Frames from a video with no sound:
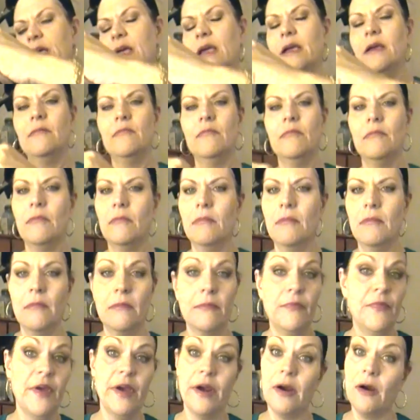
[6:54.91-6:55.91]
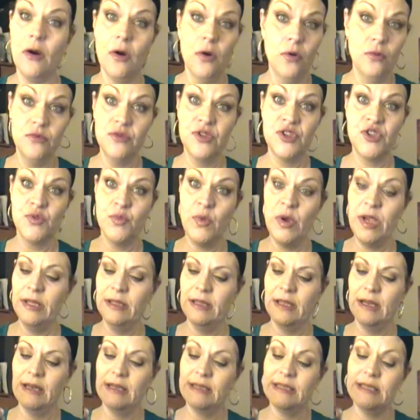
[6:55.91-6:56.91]
take their own
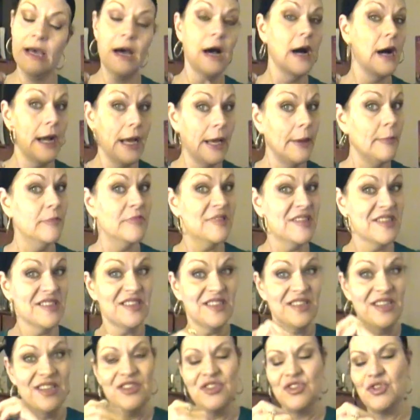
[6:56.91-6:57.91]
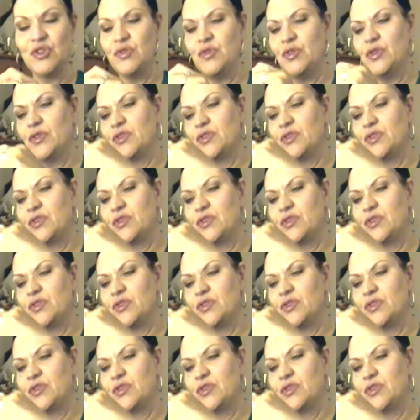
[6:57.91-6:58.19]
sweet little time to send you